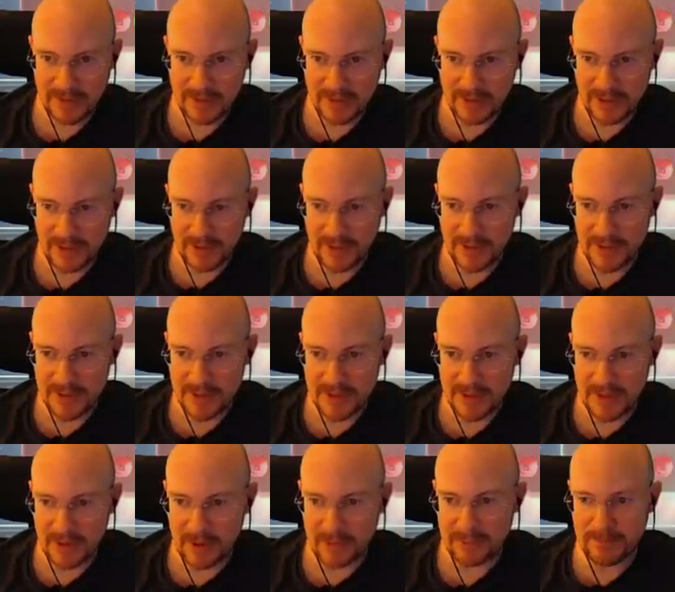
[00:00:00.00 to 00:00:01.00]
There it is.
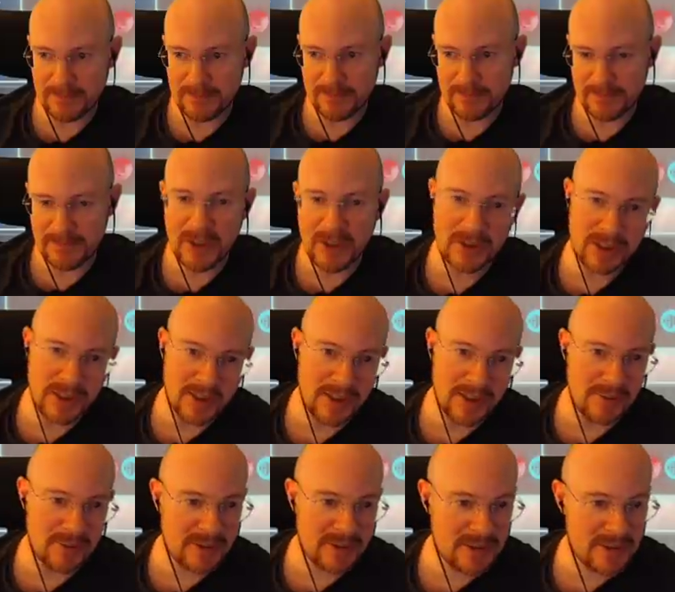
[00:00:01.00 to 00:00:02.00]
Oh, okay,
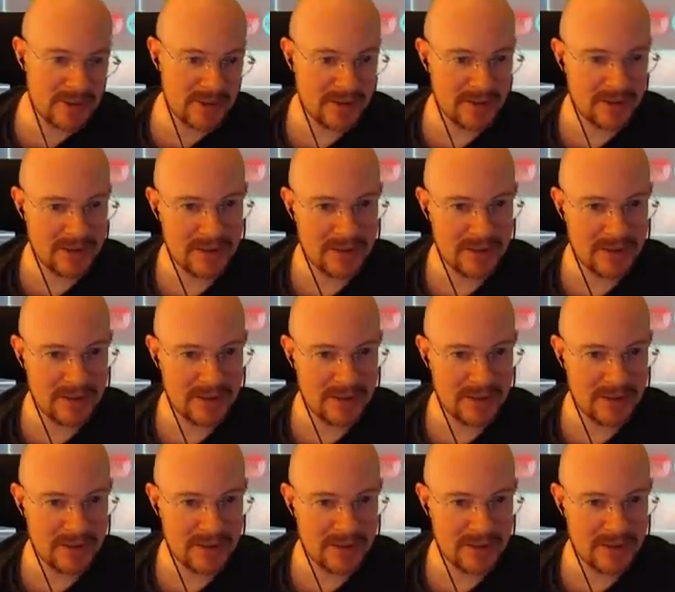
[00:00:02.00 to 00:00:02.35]
that works.